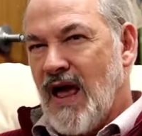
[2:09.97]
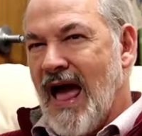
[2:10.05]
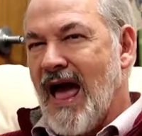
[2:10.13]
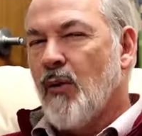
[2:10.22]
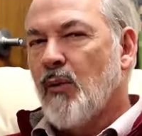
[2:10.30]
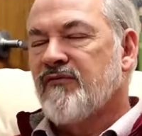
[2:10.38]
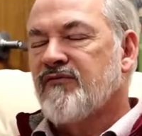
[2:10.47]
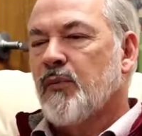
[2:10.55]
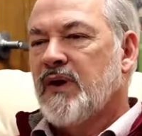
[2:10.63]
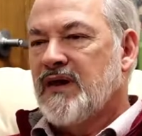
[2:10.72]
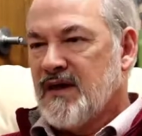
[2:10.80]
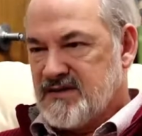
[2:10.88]
however
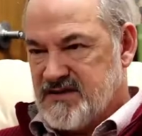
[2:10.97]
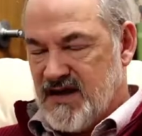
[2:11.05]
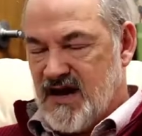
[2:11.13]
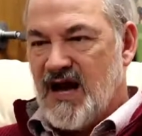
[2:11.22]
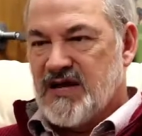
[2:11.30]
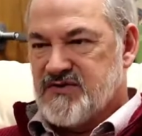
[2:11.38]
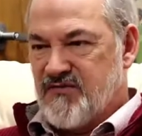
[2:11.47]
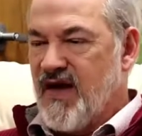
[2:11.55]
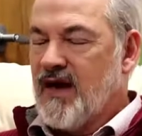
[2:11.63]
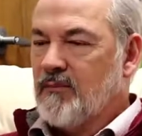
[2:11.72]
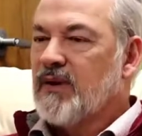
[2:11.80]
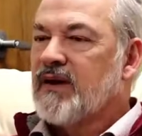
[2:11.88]
we get to God's
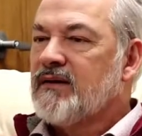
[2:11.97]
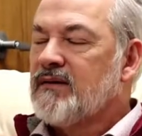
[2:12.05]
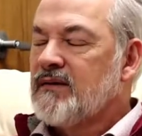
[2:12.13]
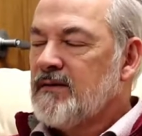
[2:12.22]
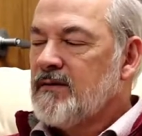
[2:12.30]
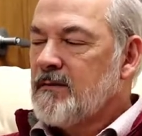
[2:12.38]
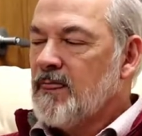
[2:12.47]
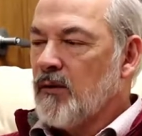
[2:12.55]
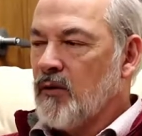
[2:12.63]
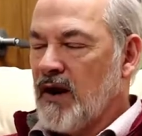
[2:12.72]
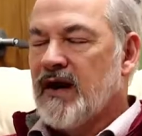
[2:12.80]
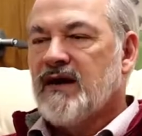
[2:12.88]
family
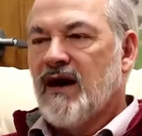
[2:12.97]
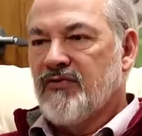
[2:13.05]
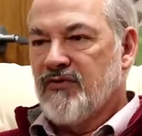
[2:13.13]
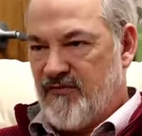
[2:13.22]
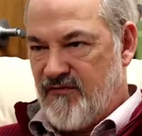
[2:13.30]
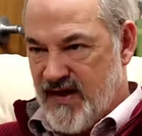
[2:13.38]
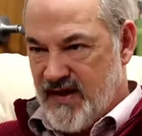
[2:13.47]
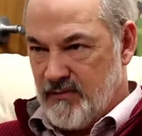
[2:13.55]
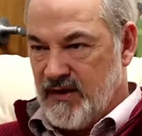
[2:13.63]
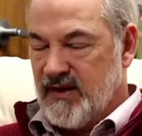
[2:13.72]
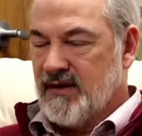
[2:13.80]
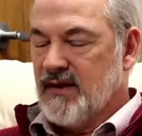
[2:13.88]
or any other
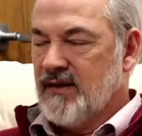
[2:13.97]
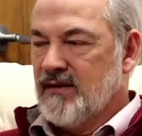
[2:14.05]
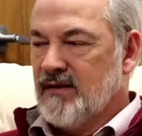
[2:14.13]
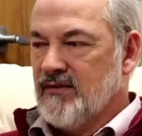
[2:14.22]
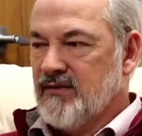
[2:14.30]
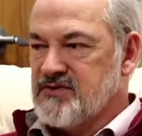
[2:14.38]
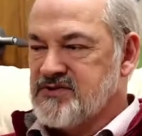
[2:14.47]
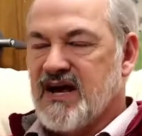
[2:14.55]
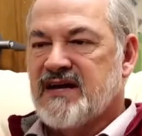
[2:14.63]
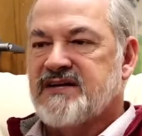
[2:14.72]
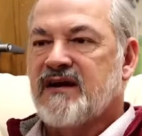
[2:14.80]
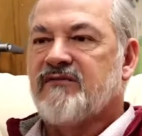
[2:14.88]
family, there's an
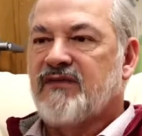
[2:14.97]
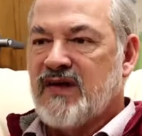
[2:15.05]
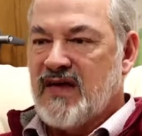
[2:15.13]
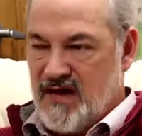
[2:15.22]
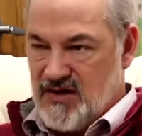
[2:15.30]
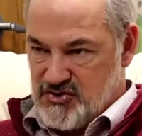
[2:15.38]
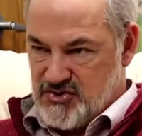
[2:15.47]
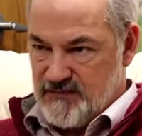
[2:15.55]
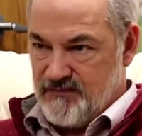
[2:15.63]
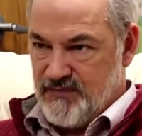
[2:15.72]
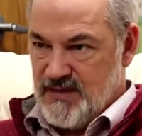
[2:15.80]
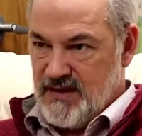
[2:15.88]

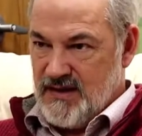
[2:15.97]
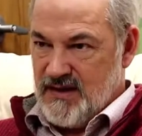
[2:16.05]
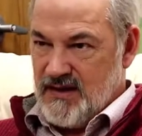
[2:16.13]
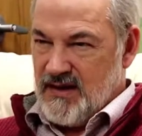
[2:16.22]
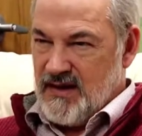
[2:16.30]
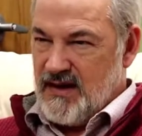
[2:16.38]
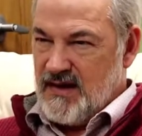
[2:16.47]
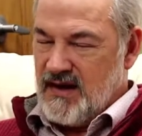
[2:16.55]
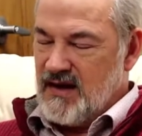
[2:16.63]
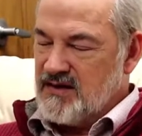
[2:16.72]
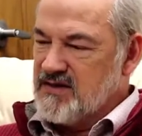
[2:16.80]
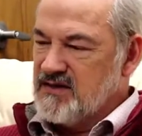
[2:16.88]
identification. Mm-hmm. And,
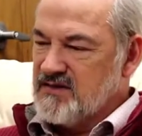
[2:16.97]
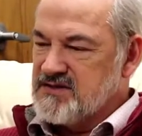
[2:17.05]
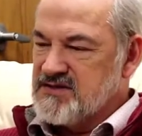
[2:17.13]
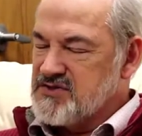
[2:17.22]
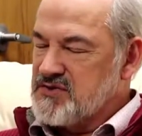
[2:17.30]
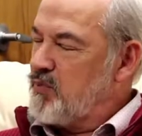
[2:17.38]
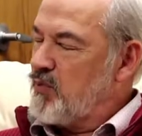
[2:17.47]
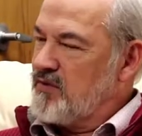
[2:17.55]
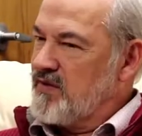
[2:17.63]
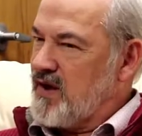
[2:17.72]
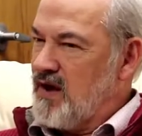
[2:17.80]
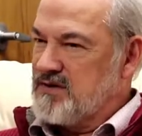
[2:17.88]
and I think this is
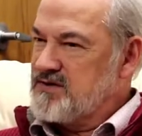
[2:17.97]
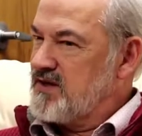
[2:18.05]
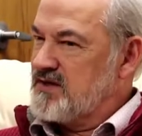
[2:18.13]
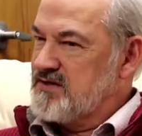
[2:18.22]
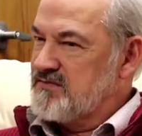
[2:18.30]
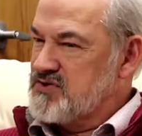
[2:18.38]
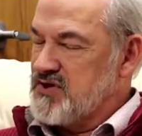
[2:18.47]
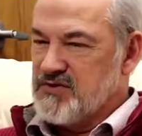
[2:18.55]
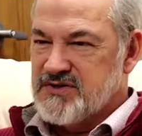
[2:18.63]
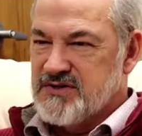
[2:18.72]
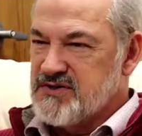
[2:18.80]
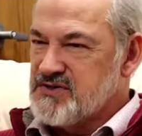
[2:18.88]
important in the context of
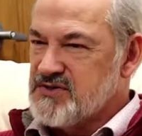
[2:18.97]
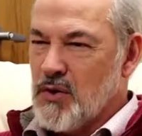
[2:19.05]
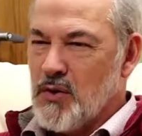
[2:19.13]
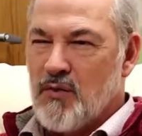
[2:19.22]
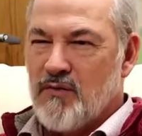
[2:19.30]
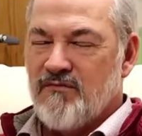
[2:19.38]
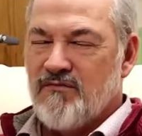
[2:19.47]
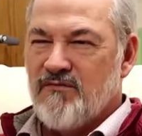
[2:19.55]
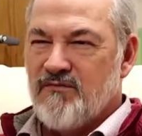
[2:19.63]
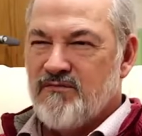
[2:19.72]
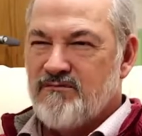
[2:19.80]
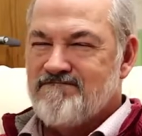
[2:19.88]
church because so
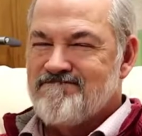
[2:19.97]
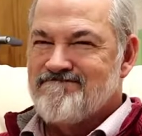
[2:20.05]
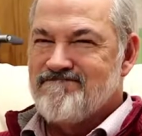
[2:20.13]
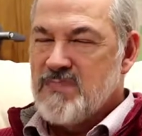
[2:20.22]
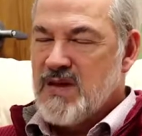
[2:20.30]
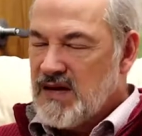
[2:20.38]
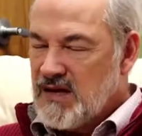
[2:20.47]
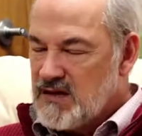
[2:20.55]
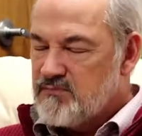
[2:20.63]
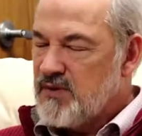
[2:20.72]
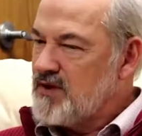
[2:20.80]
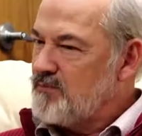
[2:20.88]

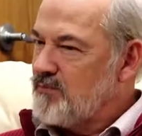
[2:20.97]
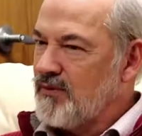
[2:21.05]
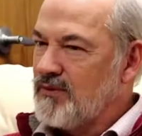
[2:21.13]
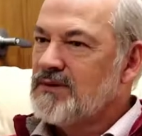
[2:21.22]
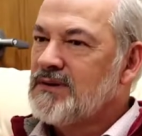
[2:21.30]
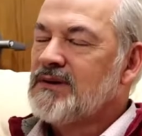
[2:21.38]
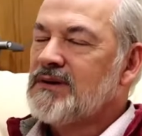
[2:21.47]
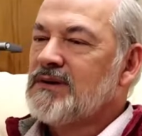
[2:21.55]
many people